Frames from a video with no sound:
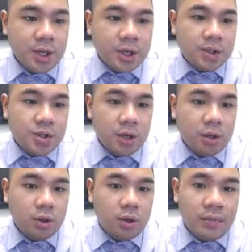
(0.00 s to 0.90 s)

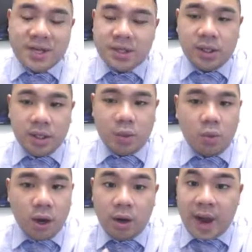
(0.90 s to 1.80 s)
So basically,
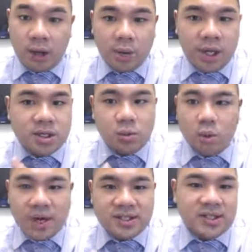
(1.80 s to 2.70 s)
what are equities and
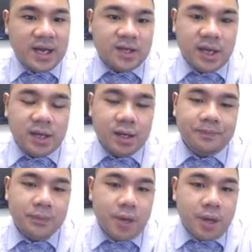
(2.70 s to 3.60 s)
what is debt,
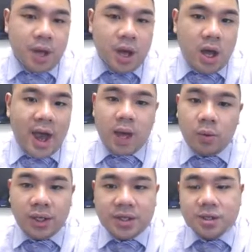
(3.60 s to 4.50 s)
Tyler?
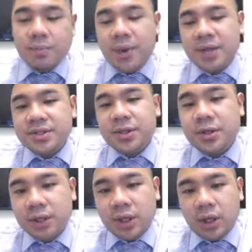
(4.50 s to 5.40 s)
Equities are
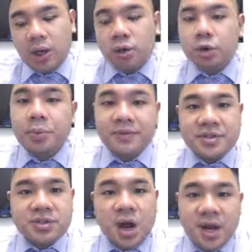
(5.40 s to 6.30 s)
basically a group of
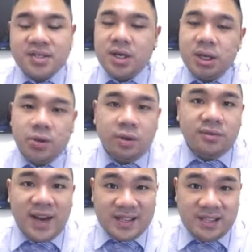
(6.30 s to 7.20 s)
stocks that you
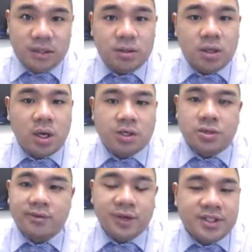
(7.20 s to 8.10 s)
invest in.
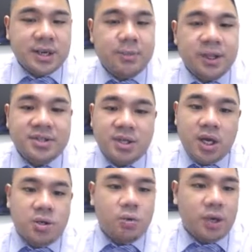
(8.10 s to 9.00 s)
So for example, let's say
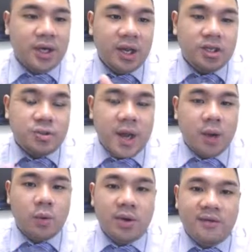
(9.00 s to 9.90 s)
you want to get into an
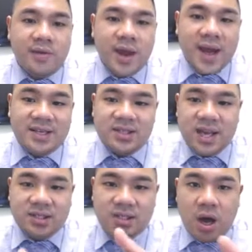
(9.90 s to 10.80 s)
equity fund that has
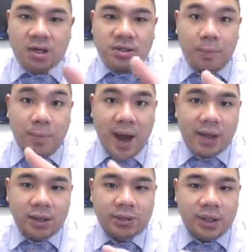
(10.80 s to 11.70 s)
10 stocks
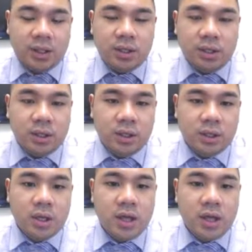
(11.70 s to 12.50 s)
compiled in the